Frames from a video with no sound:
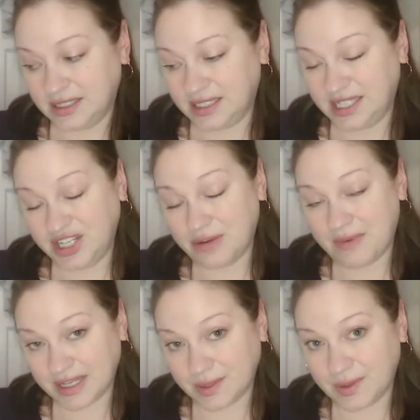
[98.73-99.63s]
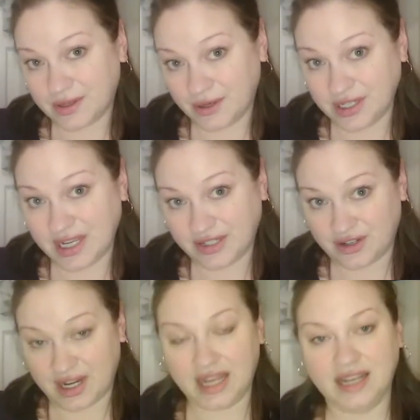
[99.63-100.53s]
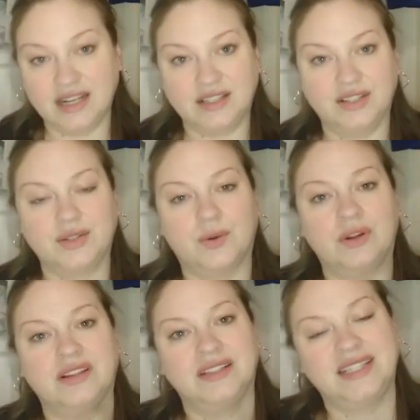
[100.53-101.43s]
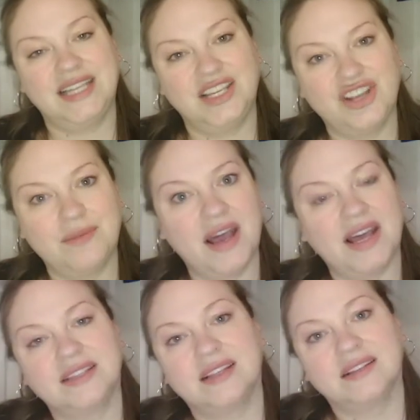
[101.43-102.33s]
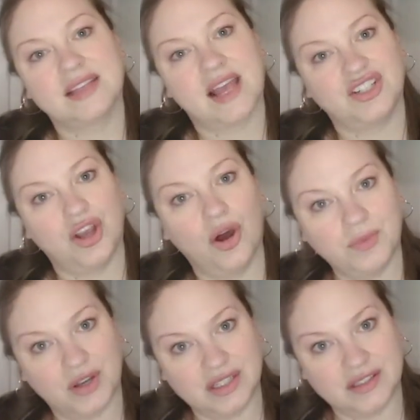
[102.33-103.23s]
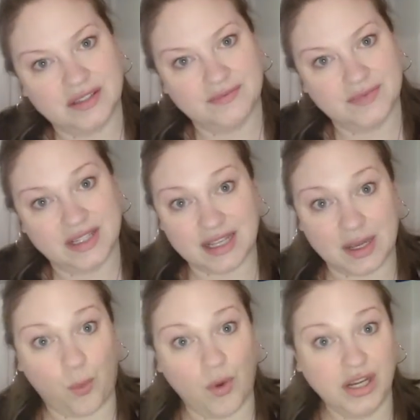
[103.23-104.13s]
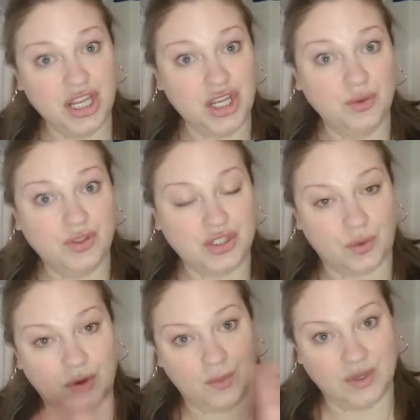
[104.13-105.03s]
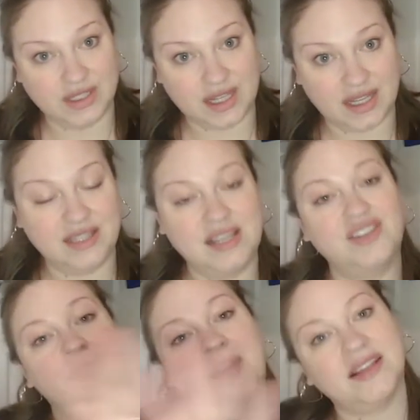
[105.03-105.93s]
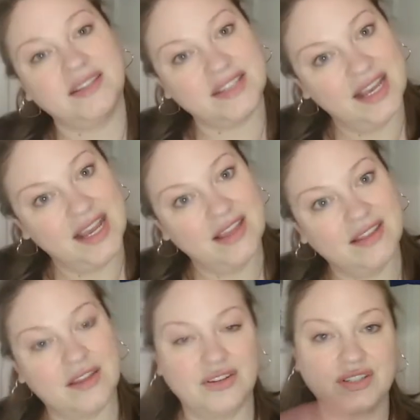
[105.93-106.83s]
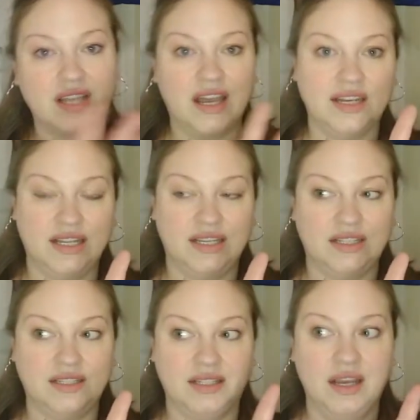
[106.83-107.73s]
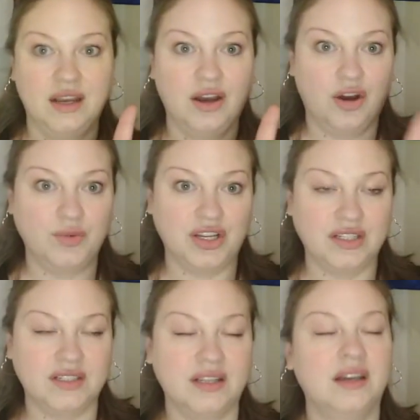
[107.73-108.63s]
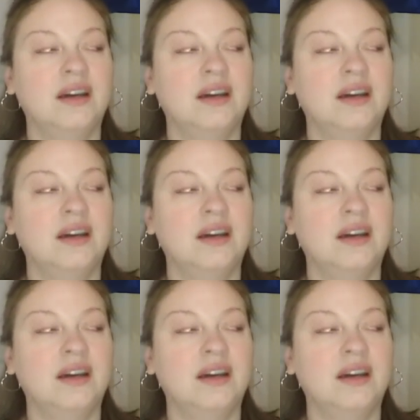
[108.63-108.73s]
to TJ Maxx with her yesterday, and it's a store that's TJ Maxx / Homegoods. It's like one huge store. One side's TJ Maxx, the other side is Homegoods.